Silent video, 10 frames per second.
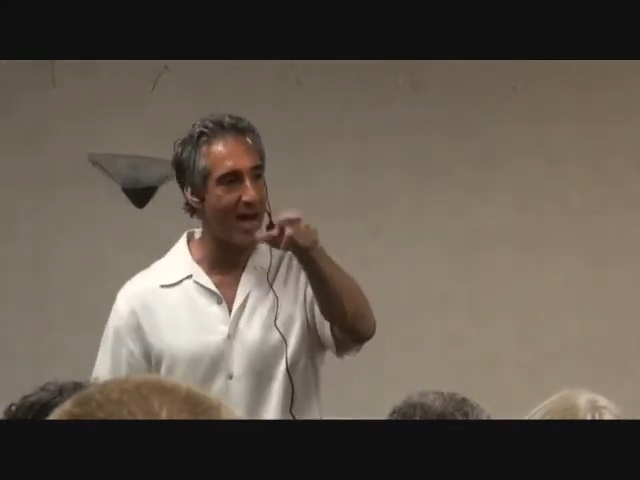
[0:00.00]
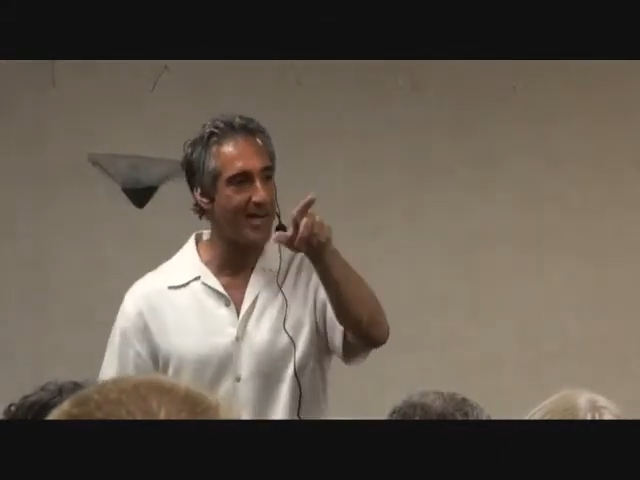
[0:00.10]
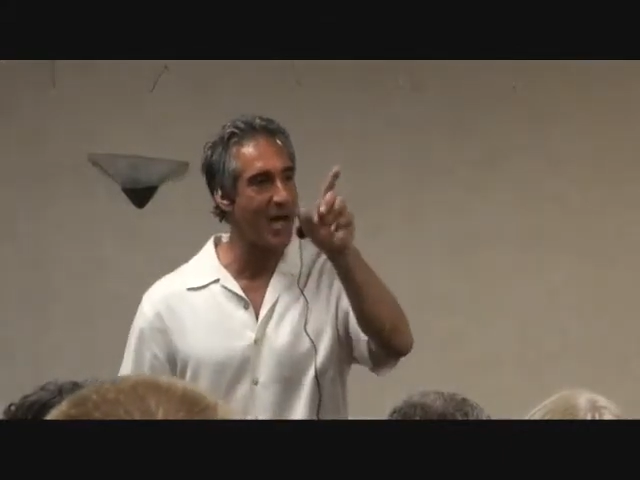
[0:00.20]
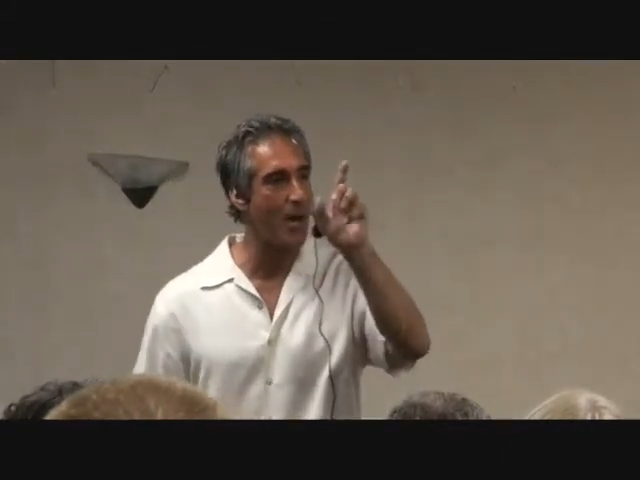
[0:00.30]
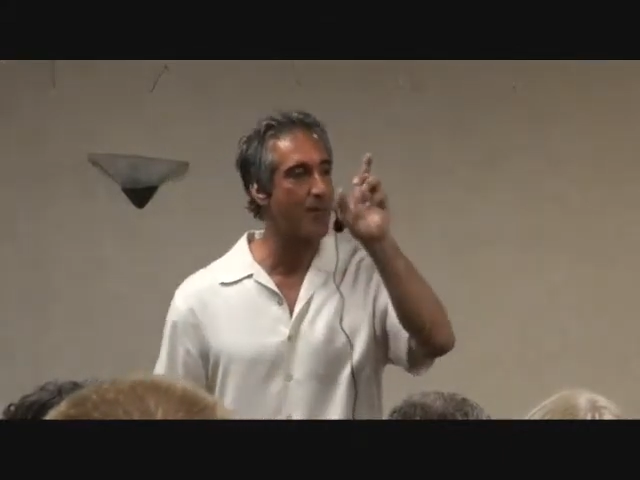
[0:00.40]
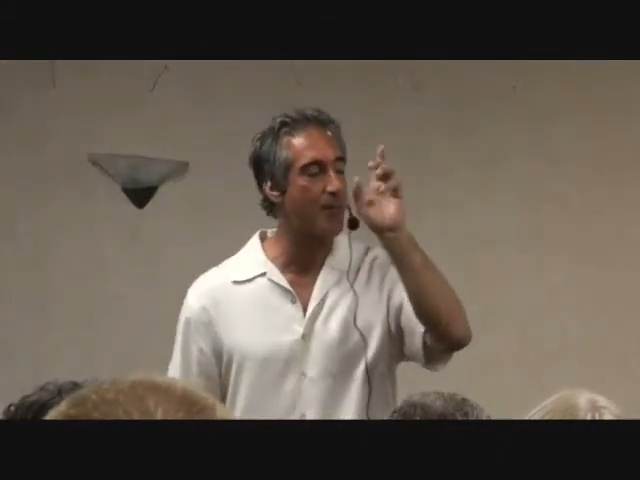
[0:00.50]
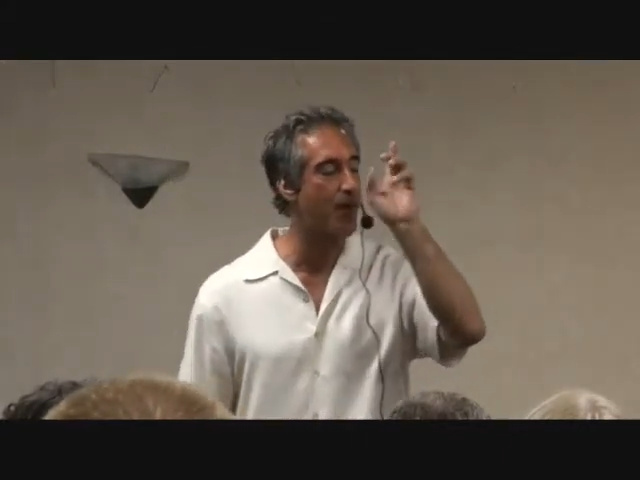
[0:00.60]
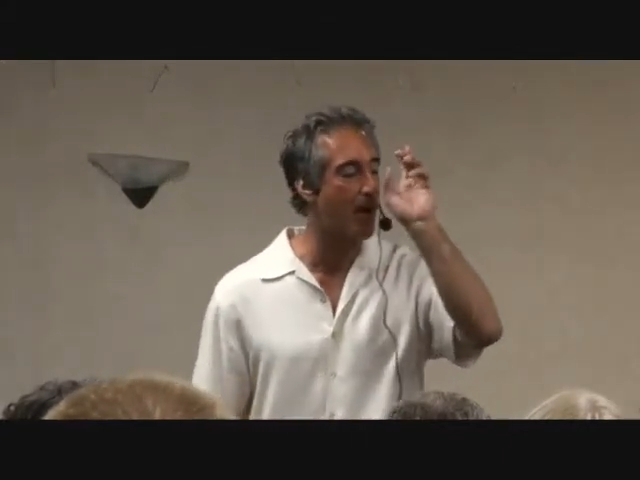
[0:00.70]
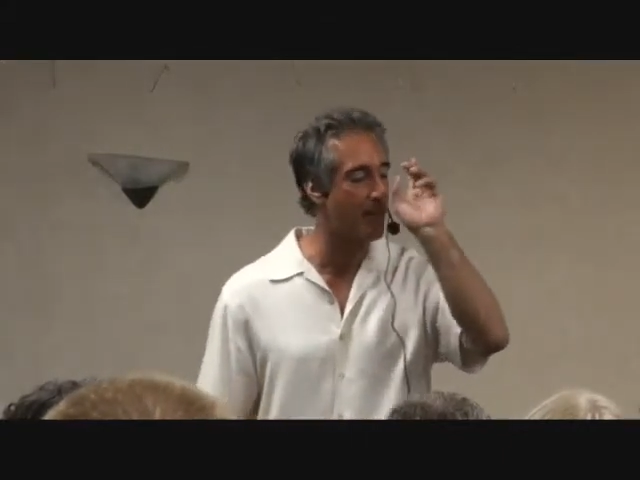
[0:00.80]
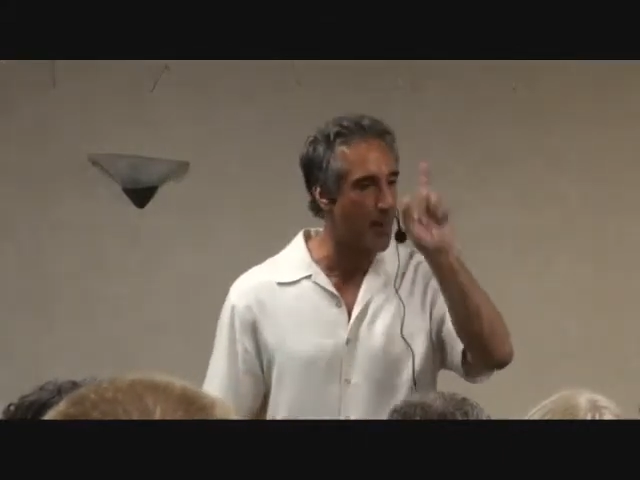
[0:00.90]
I need help
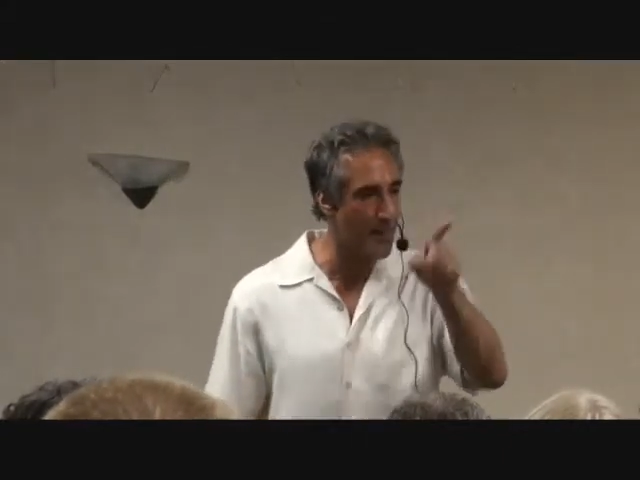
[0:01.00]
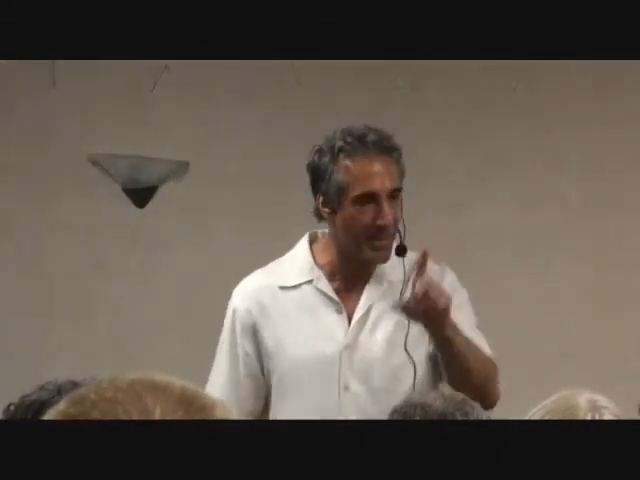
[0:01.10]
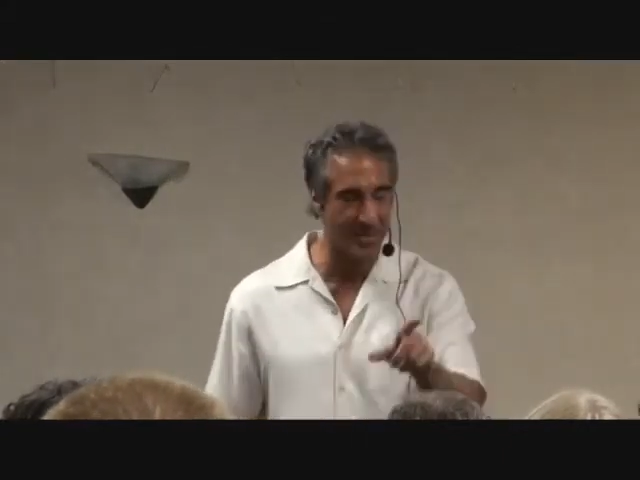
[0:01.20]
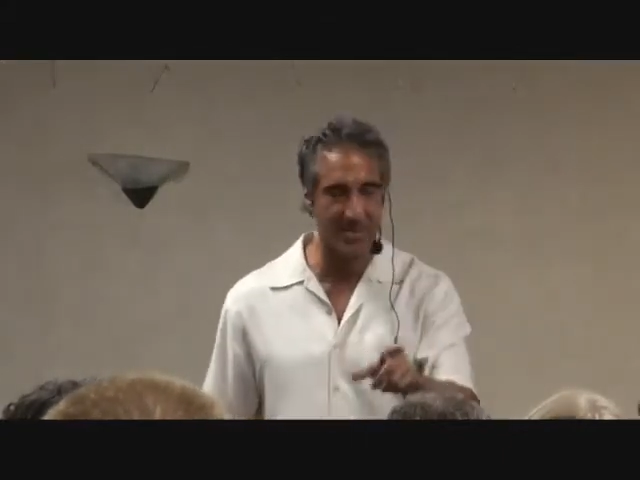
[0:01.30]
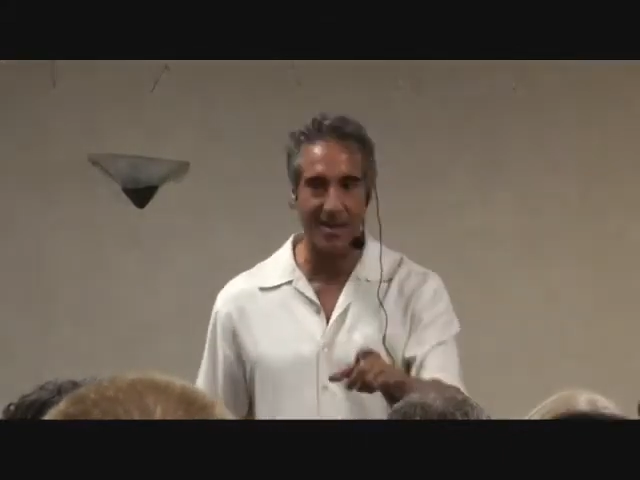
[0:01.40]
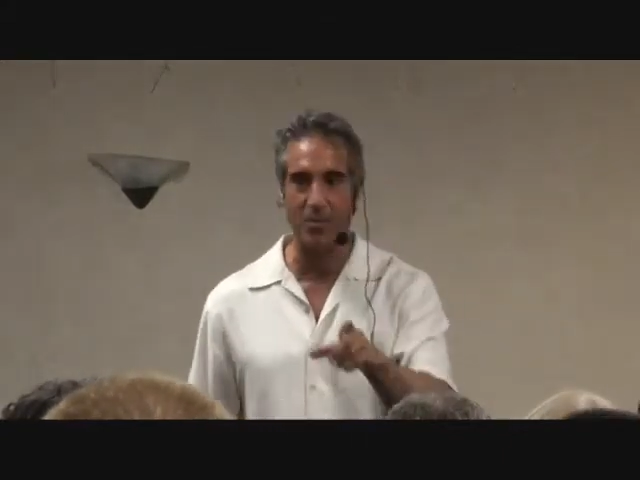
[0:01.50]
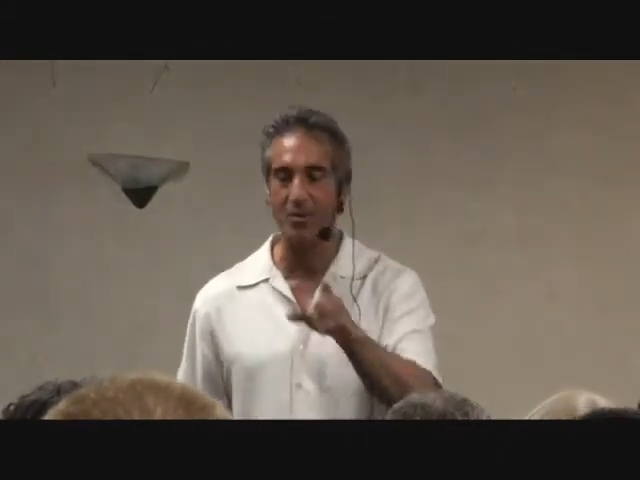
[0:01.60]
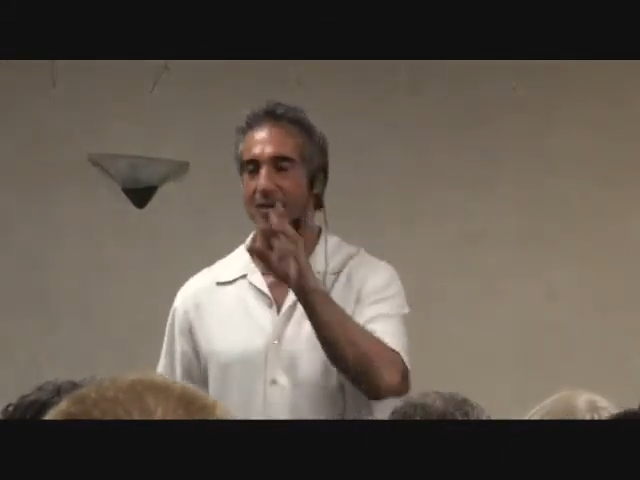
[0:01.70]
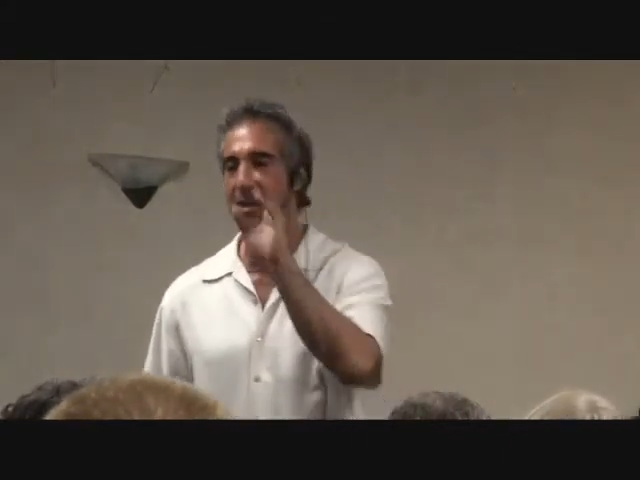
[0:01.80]
from a business standpoint.